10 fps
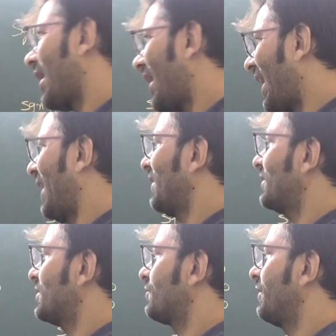
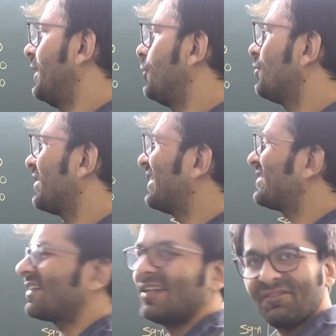and this value
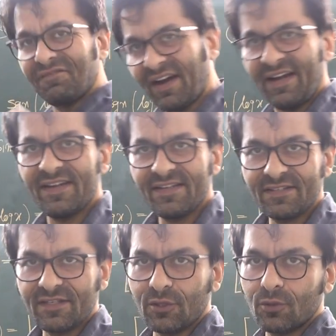is defined as
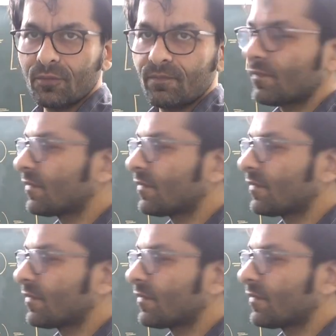0